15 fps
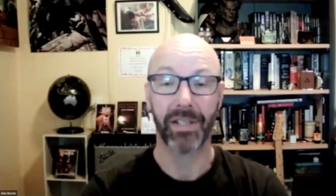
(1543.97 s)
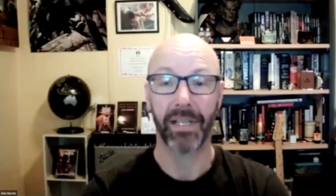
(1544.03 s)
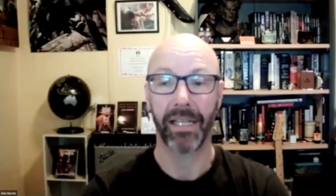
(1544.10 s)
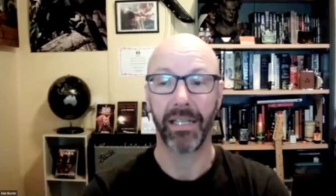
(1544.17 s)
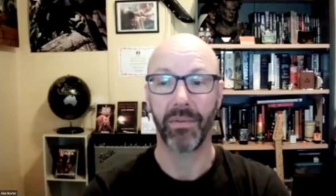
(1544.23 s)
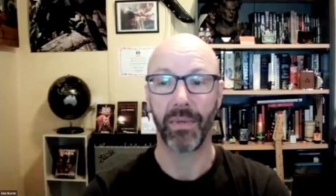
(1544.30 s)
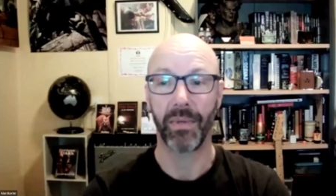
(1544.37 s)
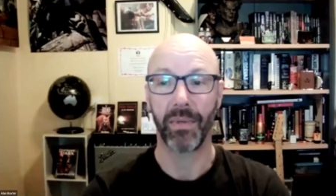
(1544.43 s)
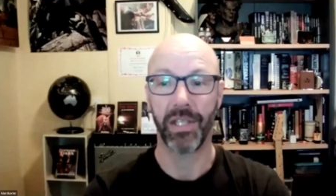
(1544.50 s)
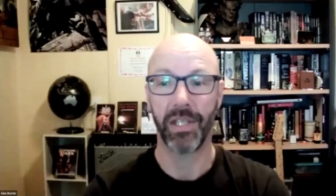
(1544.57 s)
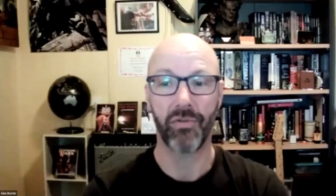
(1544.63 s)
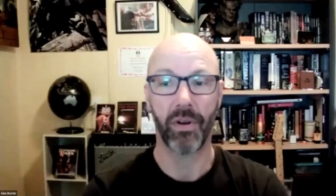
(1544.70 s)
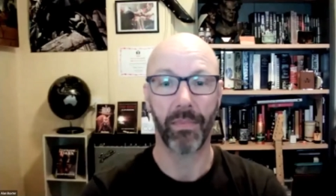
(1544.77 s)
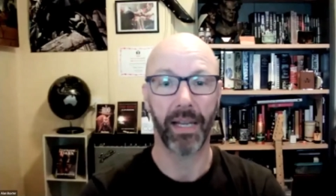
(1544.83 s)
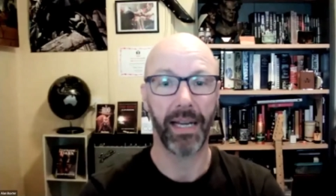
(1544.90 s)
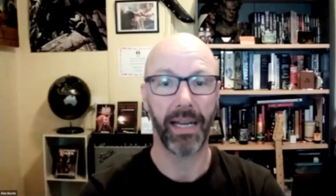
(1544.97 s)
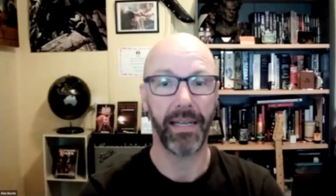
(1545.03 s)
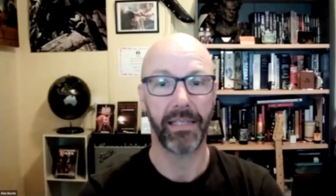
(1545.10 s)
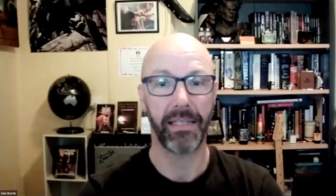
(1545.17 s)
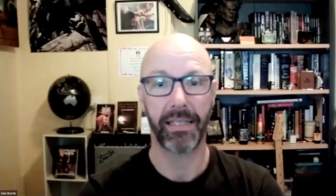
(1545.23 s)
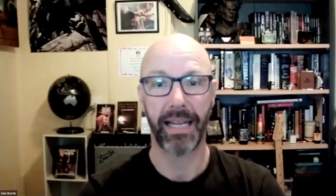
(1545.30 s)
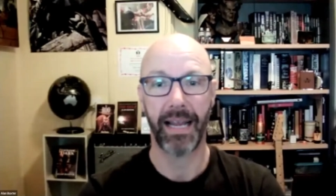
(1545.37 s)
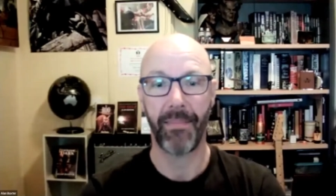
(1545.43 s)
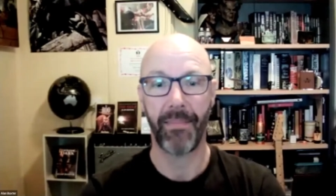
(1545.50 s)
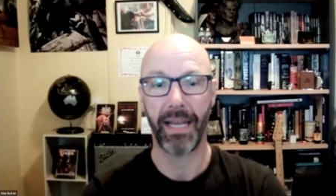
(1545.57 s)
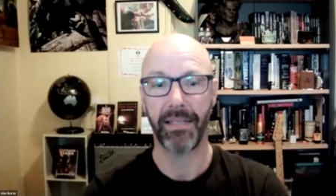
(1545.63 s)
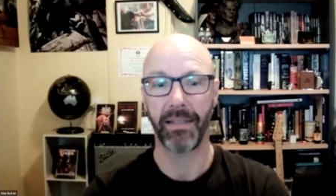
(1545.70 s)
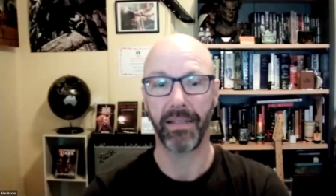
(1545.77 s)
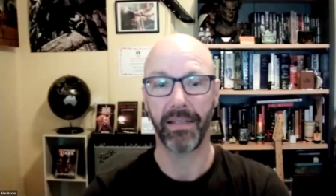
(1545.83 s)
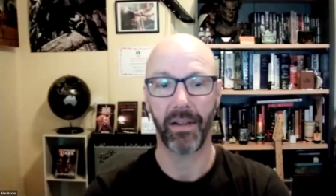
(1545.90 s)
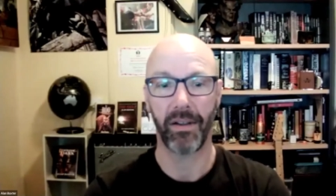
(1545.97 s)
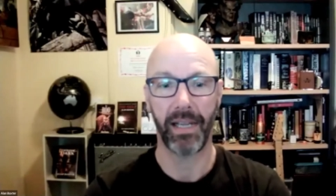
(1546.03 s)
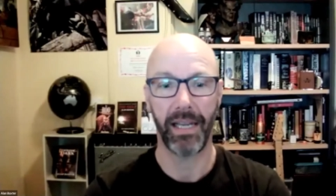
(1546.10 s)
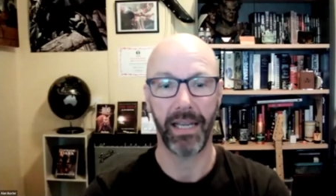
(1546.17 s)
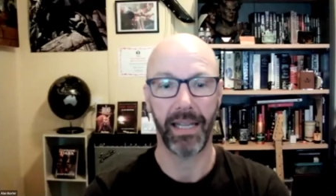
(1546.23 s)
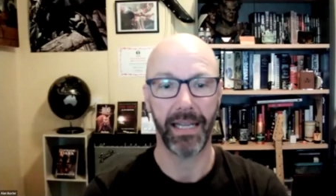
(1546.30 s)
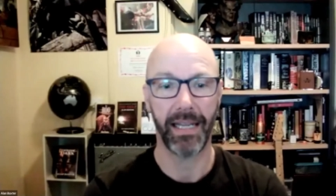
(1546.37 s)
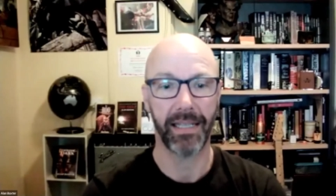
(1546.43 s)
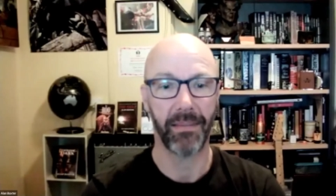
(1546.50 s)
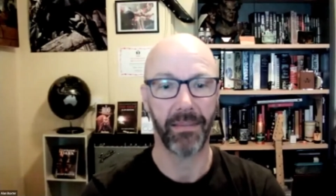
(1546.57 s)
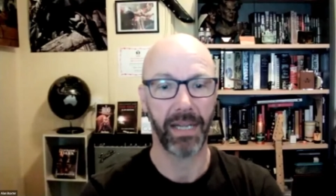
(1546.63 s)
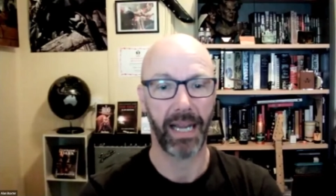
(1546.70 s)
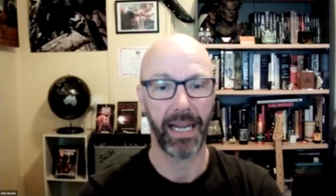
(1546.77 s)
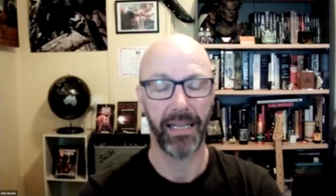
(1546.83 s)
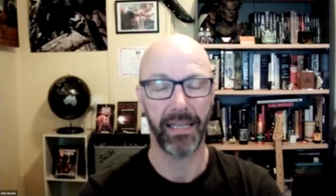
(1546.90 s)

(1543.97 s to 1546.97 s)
because we just dropped the latest Sam Aston. So yeah, that's up to 8.